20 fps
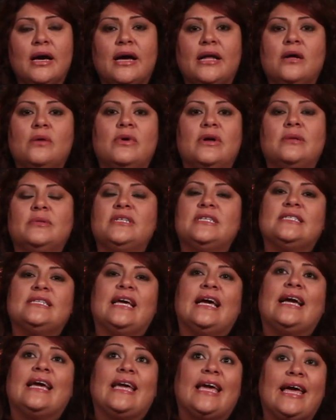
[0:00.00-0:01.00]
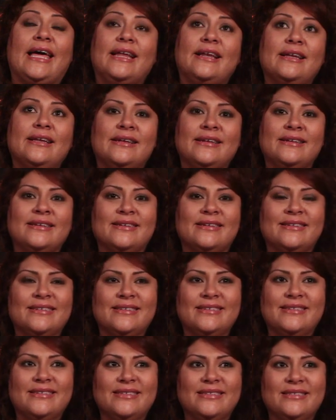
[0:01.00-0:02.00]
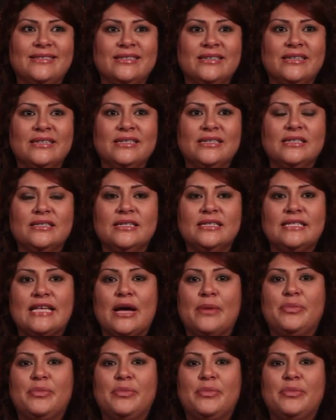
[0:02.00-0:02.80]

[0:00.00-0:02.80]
I didn't want him to say again, this